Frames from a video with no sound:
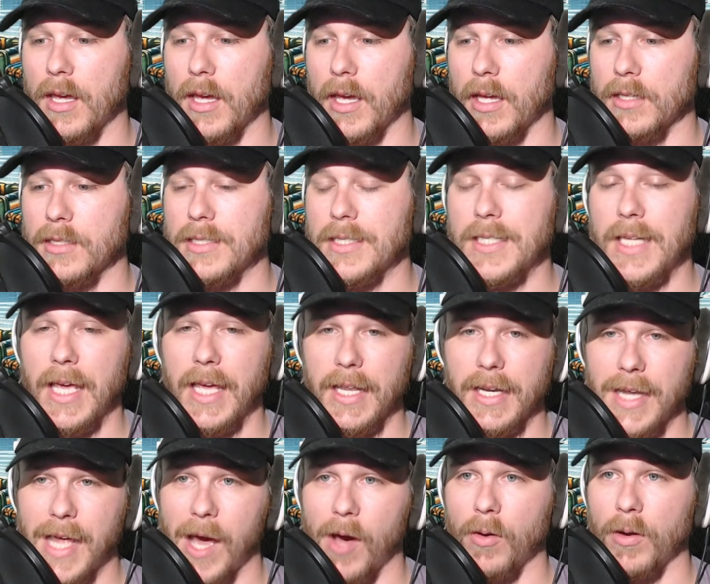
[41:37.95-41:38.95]
can
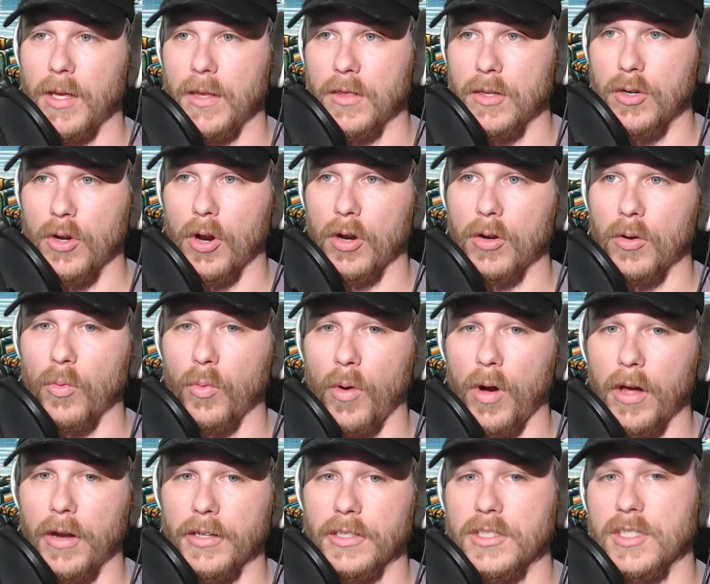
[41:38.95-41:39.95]
stand out in the darker
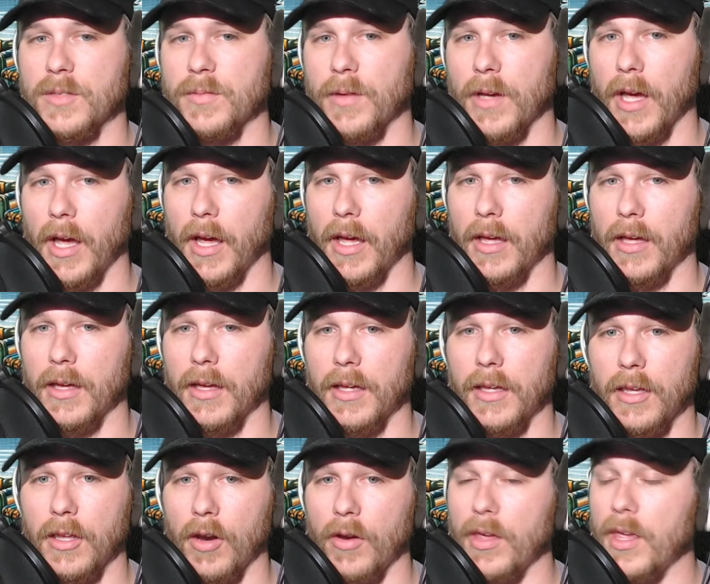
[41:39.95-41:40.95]
waters.
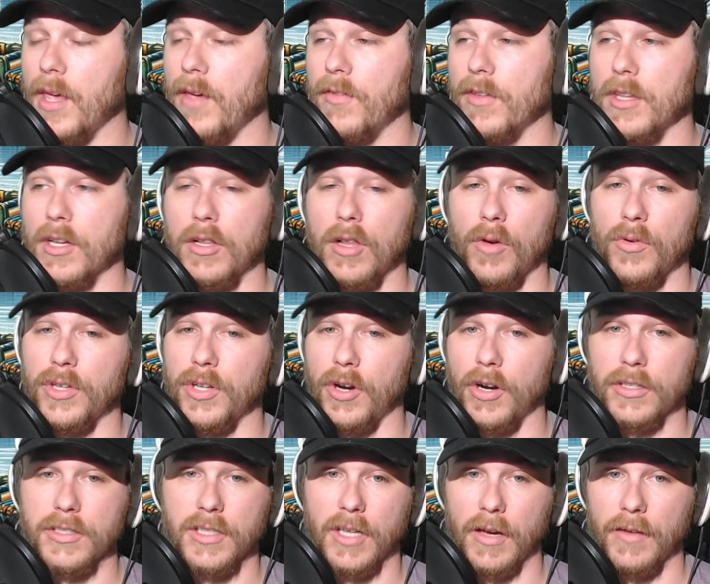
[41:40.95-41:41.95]
Even the glow in the
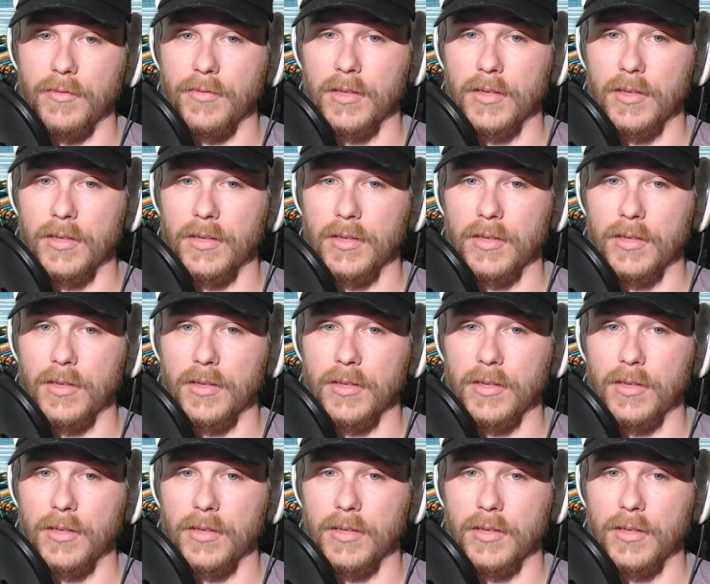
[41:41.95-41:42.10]
dark stuff.